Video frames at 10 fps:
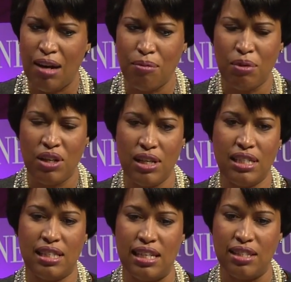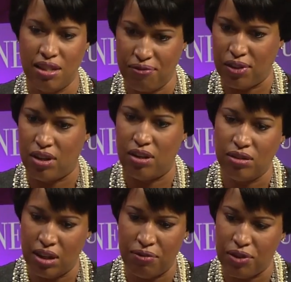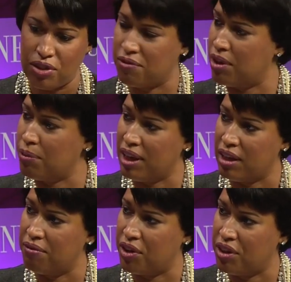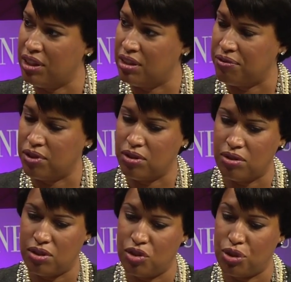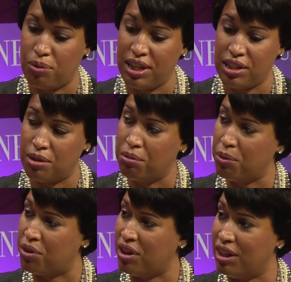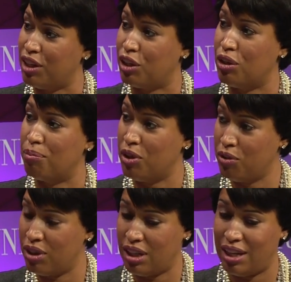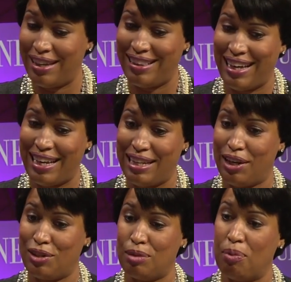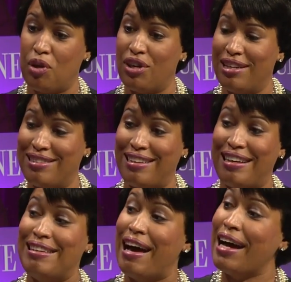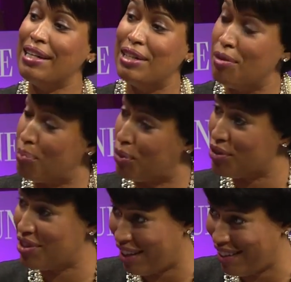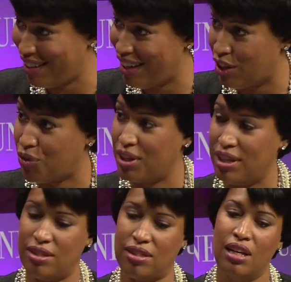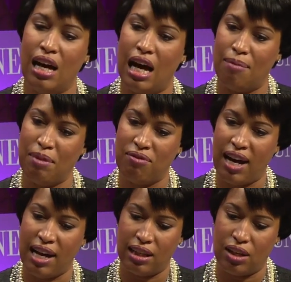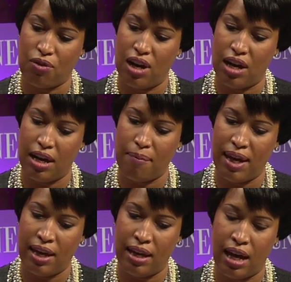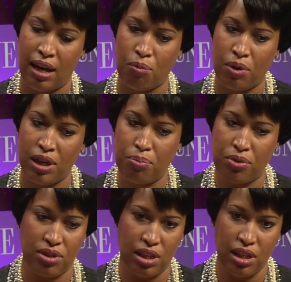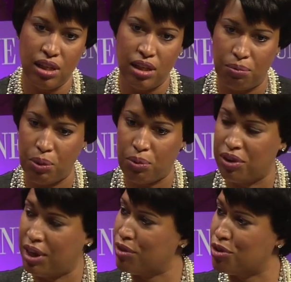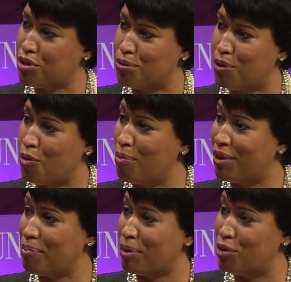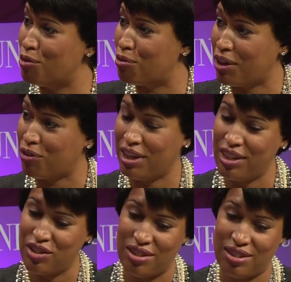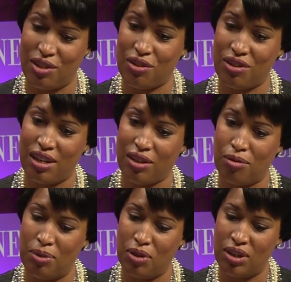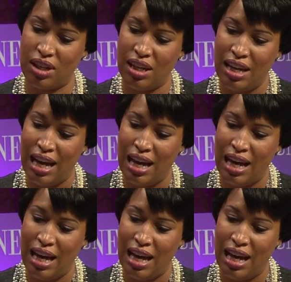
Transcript: Well, it's difficult. First of all, we had a very difficult situation. We were in a community that had experienced a 90% increase in violent crime. And we presented, and we were there to open up a new recreation center in that community.